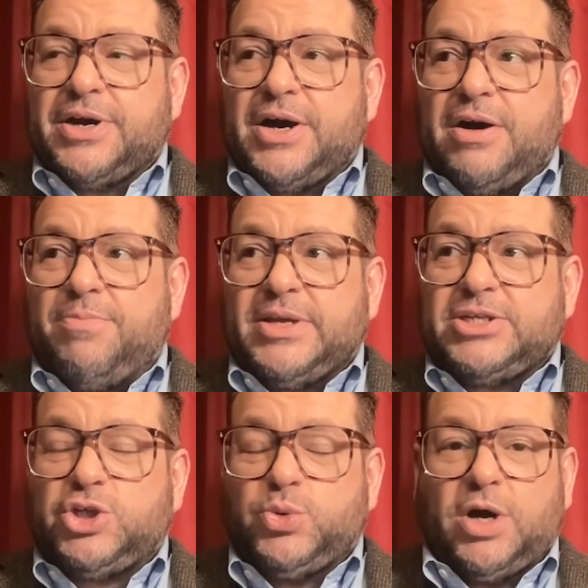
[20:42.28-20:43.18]
bit
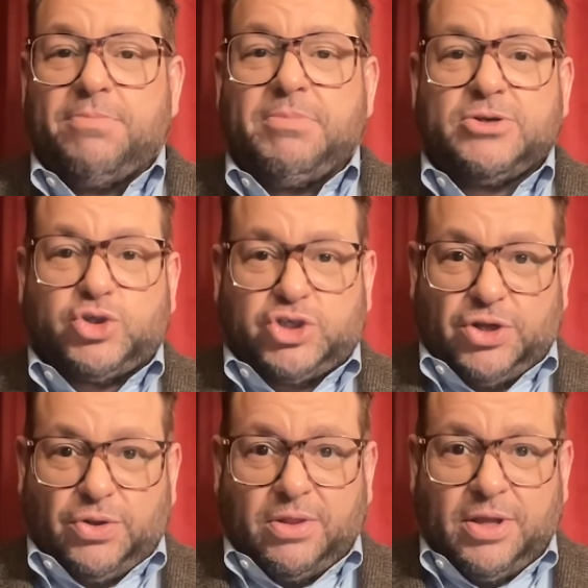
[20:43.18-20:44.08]
too
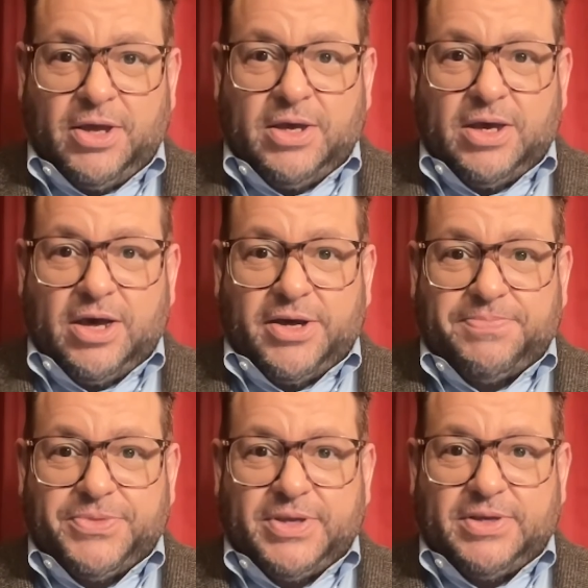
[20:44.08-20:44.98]
emotional.
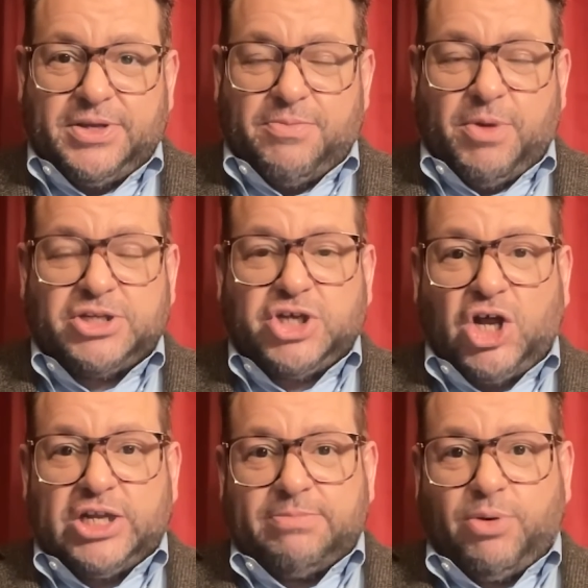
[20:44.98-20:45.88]
My
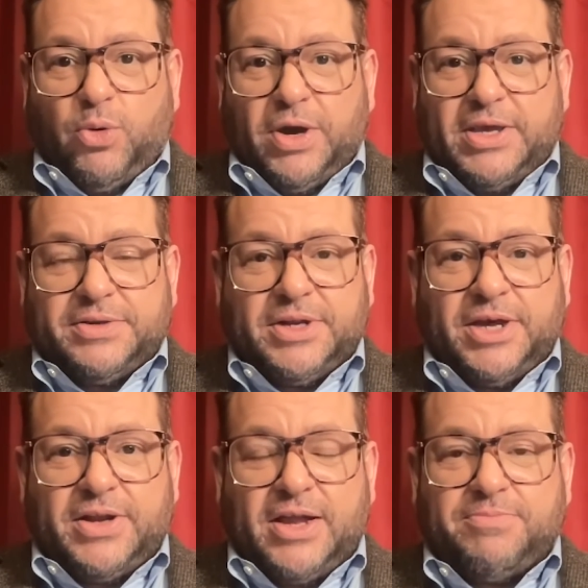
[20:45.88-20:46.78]
darling boy,
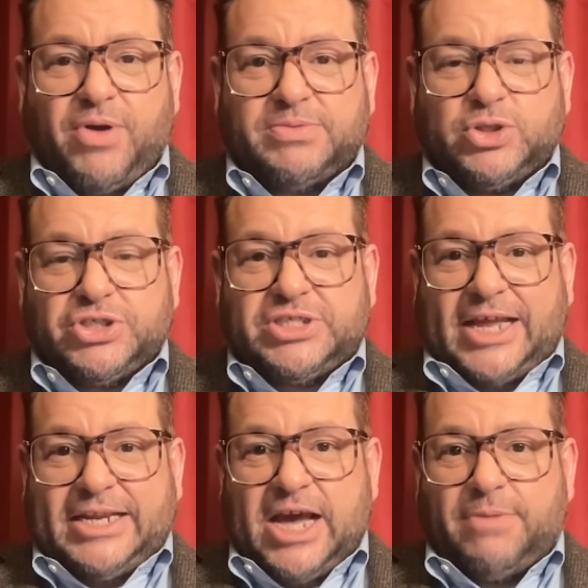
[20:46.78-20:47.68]
and perhaps not
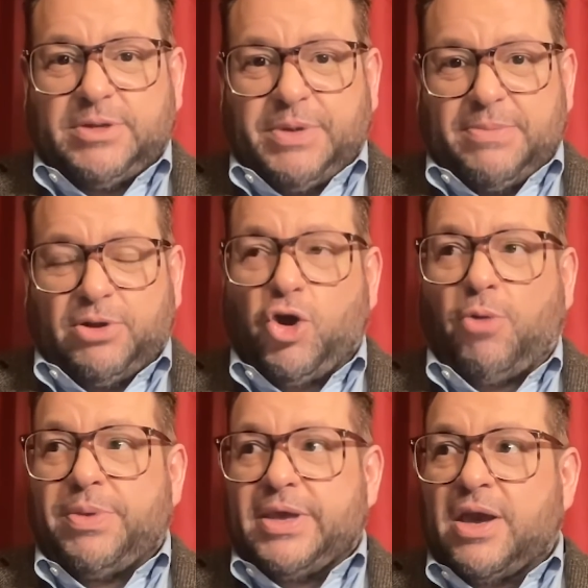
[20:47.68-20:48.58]
standing up to people and
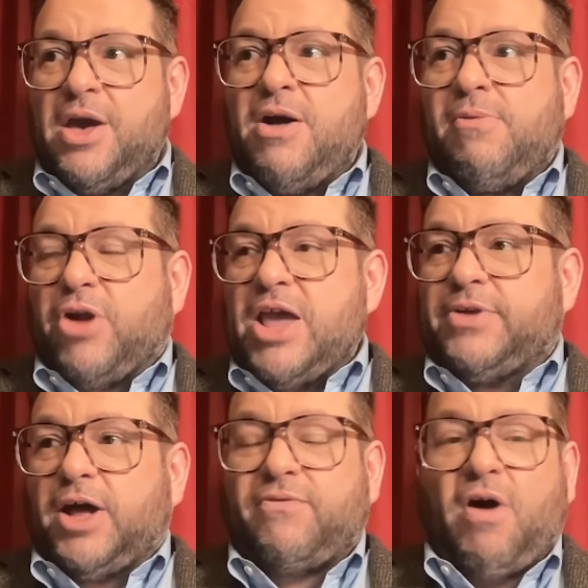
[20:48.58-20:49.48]
not being brave
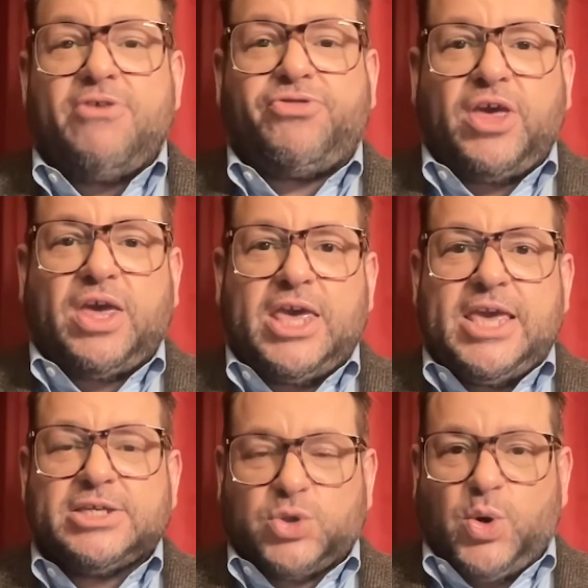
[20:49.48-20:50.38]
enough. I think he
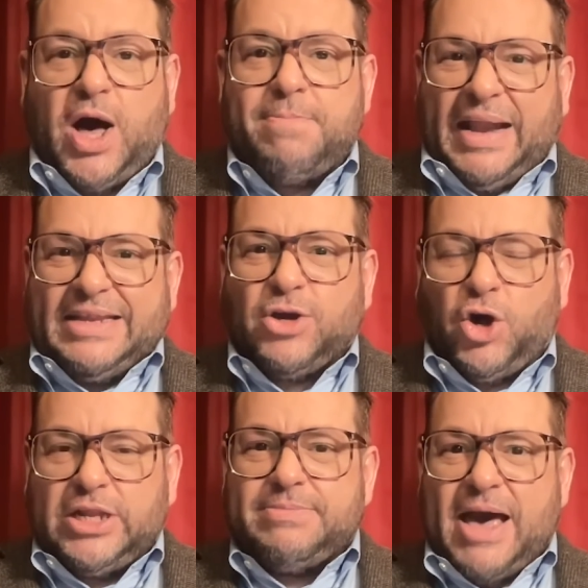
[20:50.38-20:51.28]
is quite a
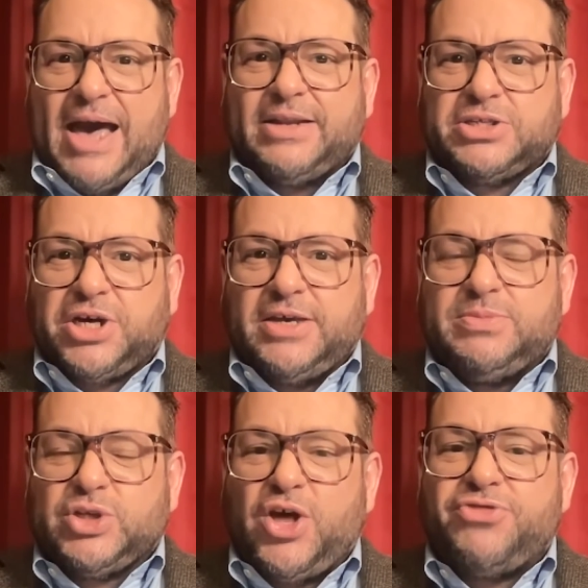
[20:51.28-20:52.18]
melancholy man at
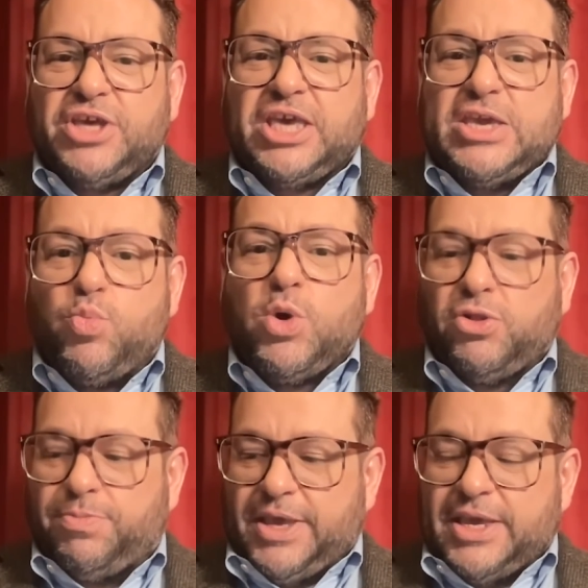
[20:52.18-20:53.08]
times, and I think he will
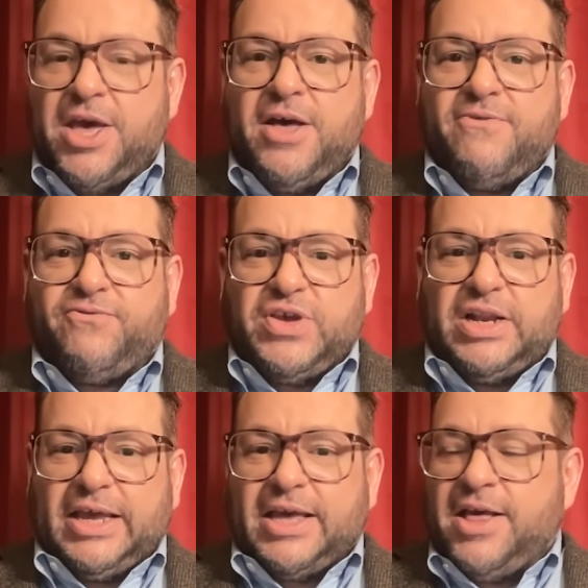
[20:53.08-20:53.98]
be
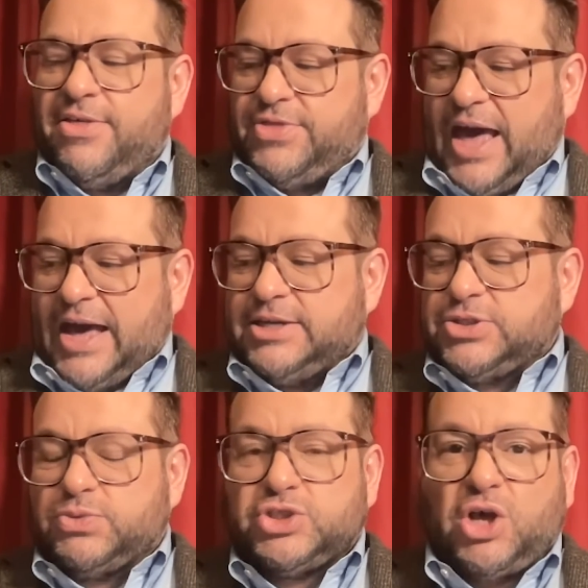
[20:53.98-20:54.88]
feeling that as a
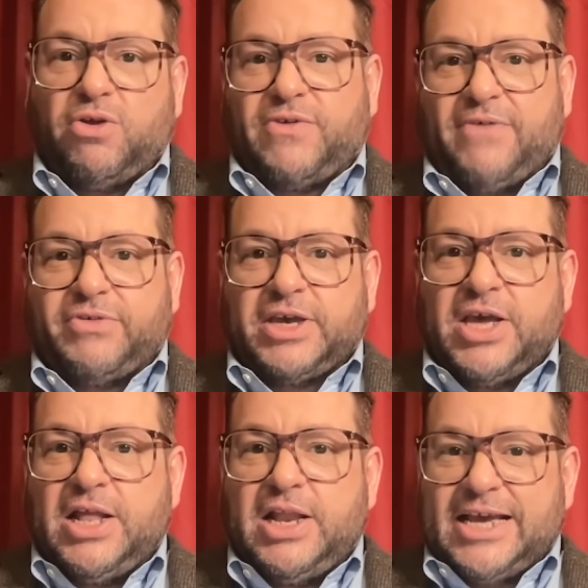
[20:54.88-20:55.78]
result of having
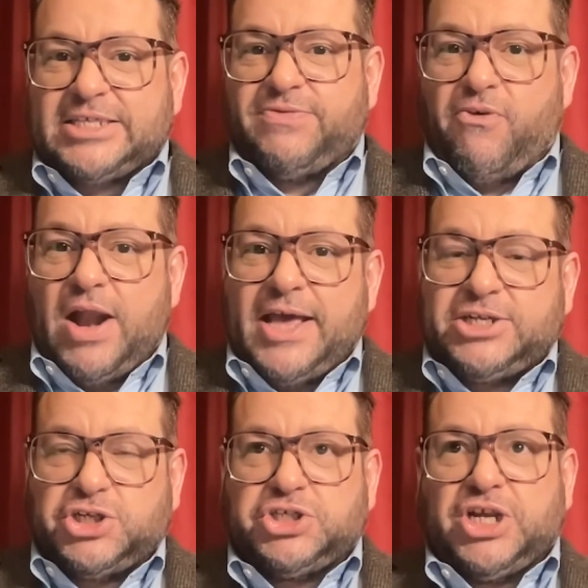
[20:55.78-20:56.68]
less of a
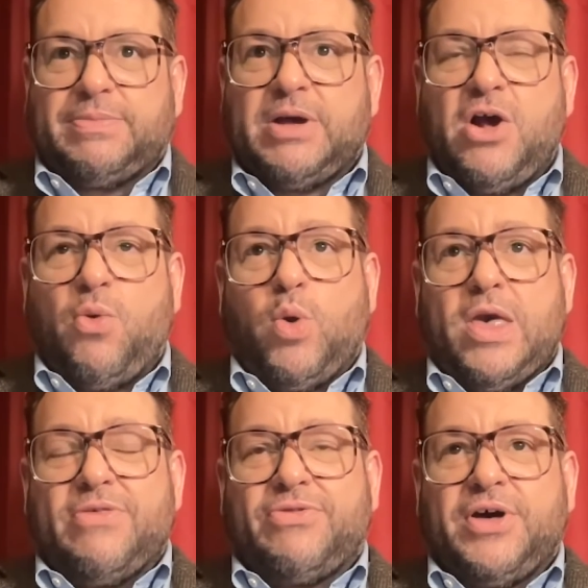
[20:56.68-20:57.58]
relationship
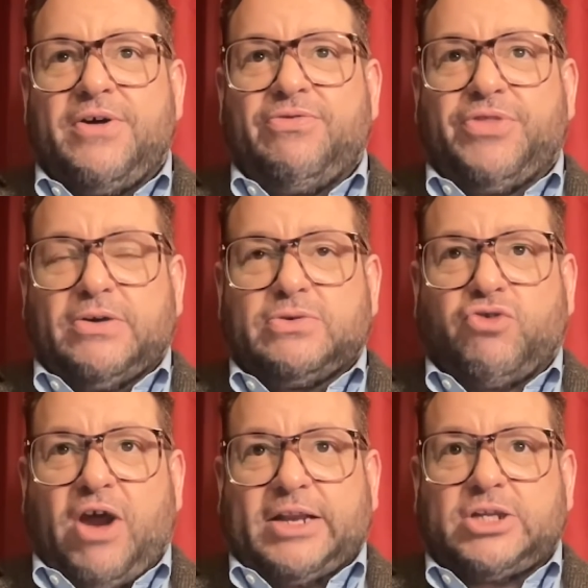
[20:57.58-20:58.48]
with those
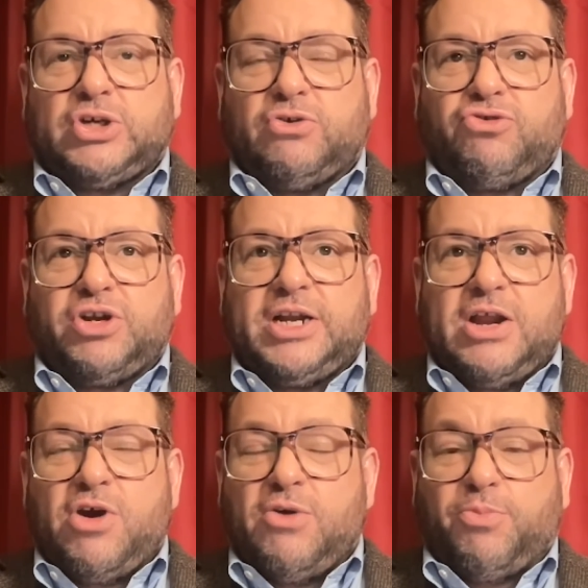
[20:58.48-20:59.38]
grandchildren,
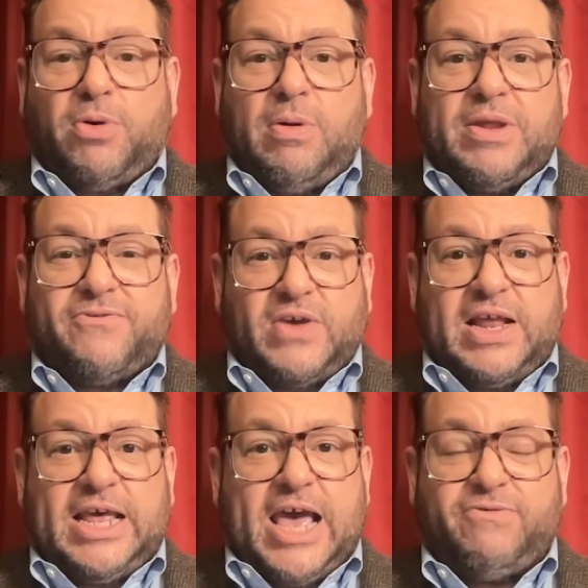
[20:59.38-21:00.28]
and he'll probably
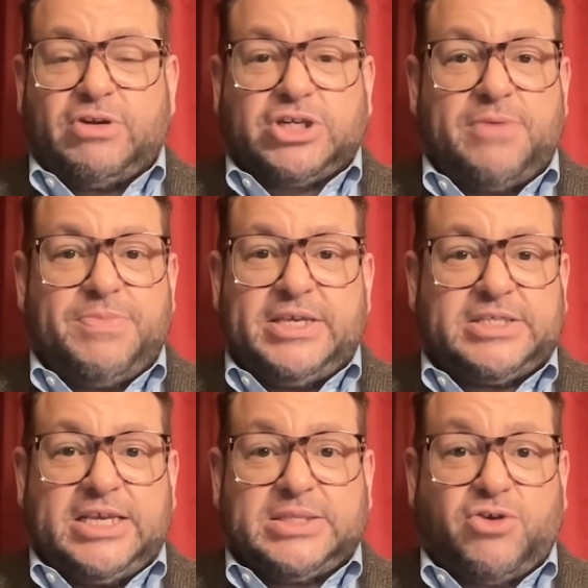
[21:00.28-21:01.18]
feel it every time he
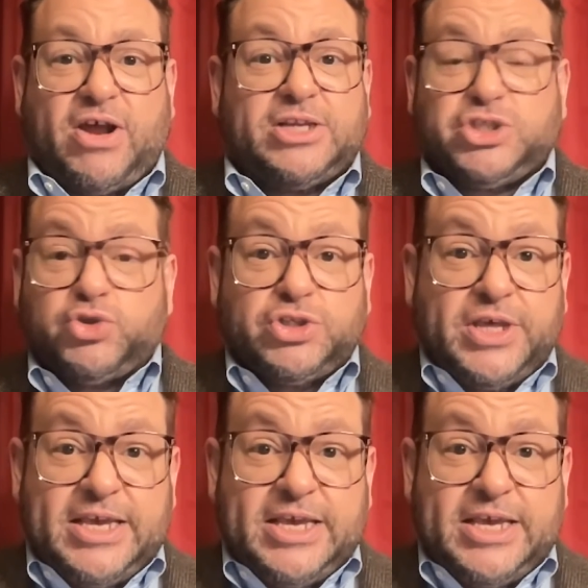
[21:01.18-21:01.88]
sees the grandchildren that he